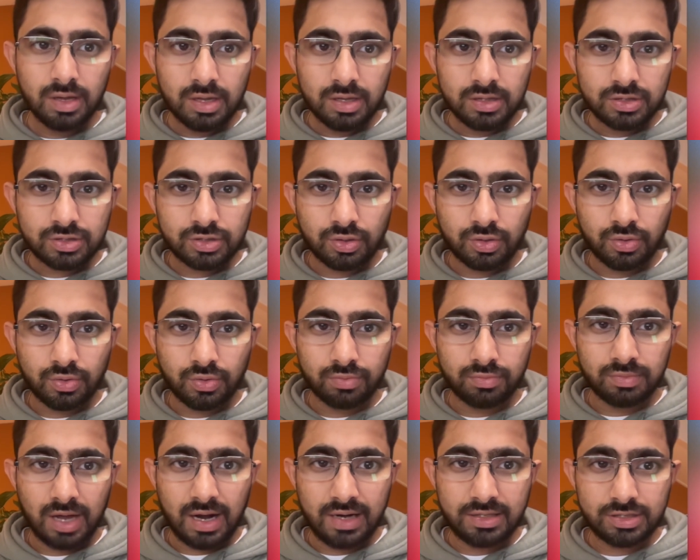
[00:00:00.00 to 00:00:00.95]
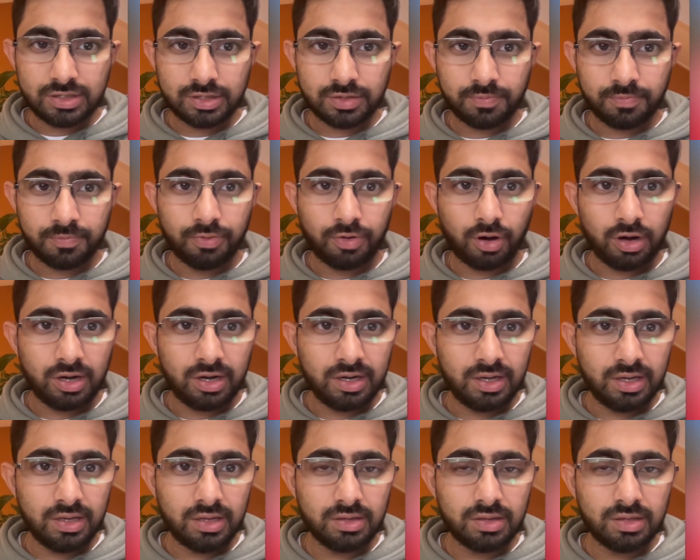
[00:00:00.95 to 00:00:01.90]
So that's
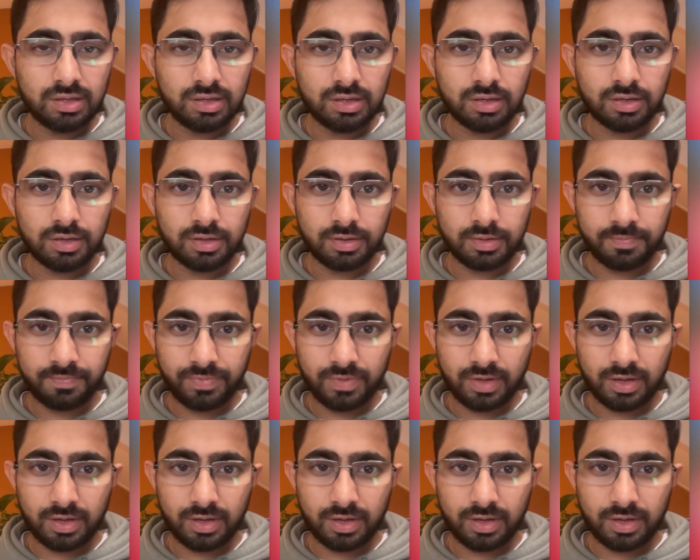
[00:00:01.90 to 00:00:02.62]
broadly the